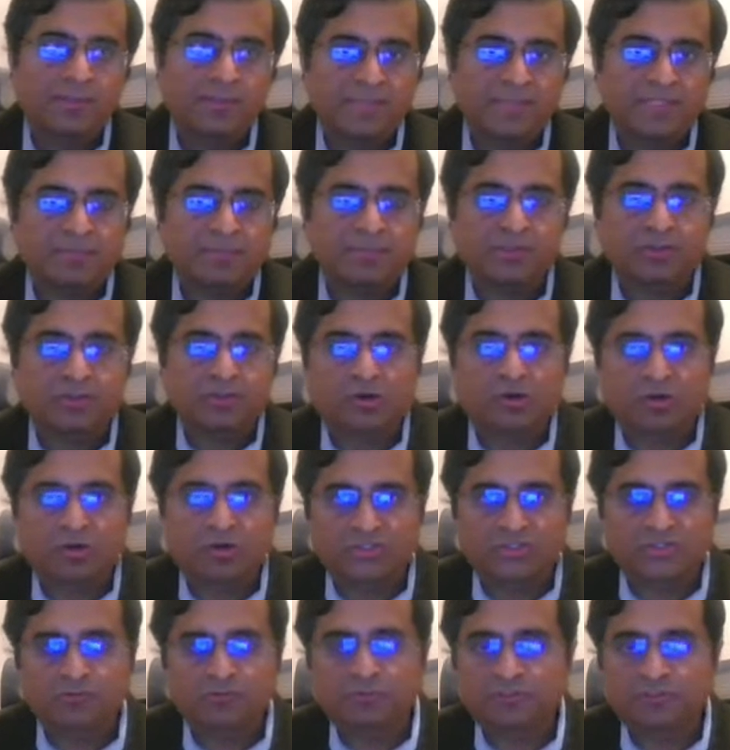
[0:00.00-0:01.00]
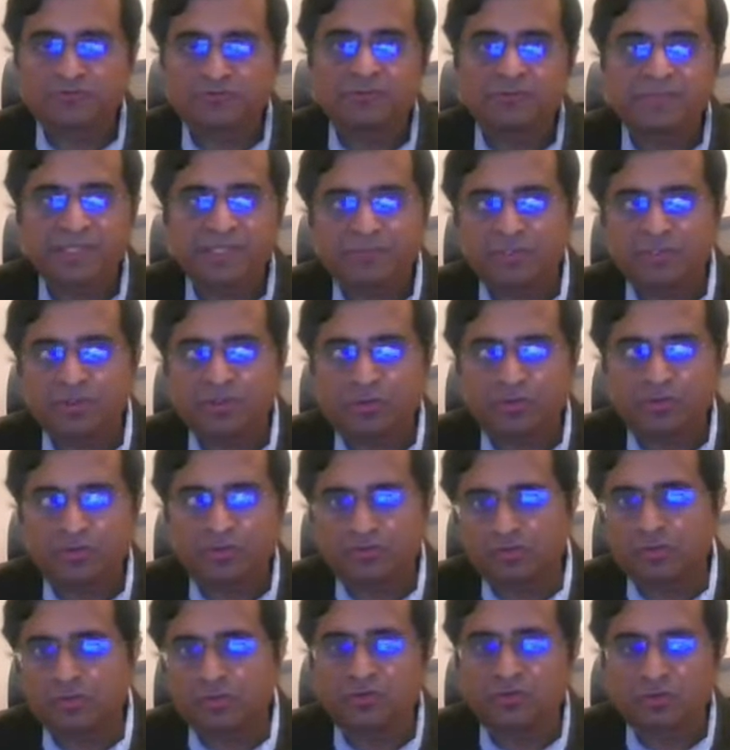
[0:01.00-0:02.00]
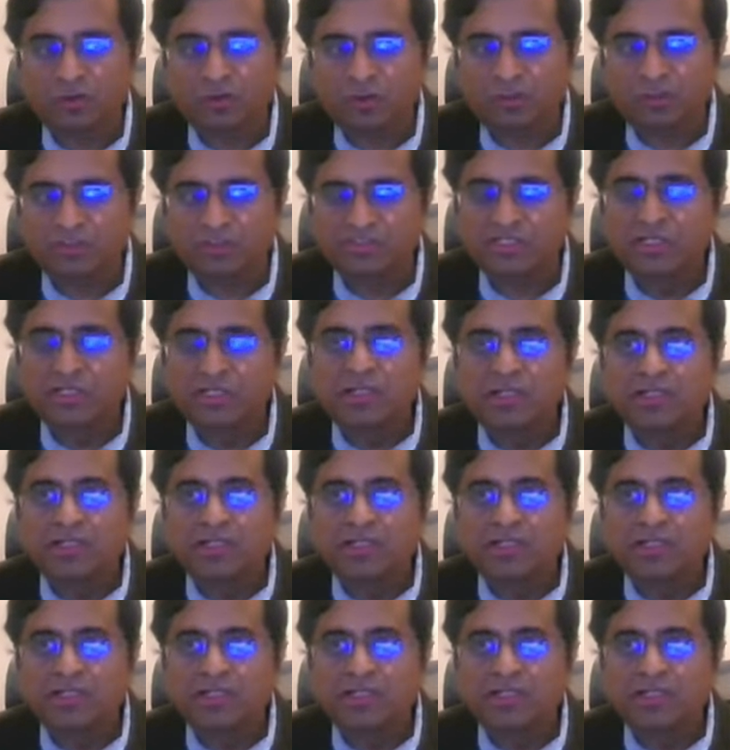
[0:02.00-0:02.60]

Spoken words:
people cost, whatever may be all the total costs.